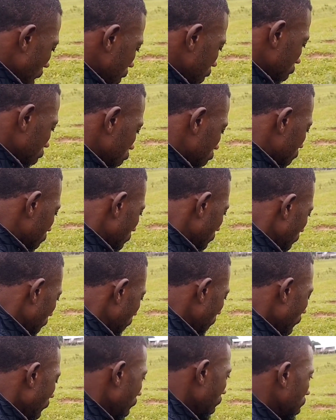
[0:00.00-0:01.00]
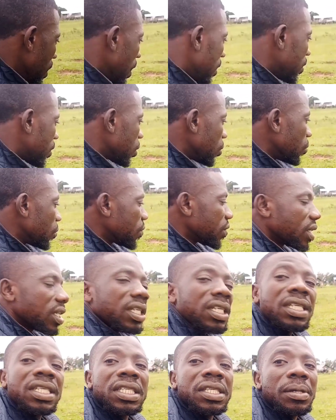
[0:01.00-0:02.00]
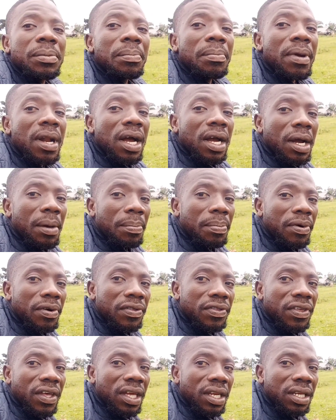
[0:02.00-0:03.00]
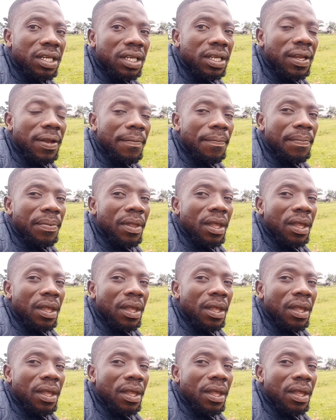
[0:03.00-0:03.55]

as you see me i just use the dc black polythene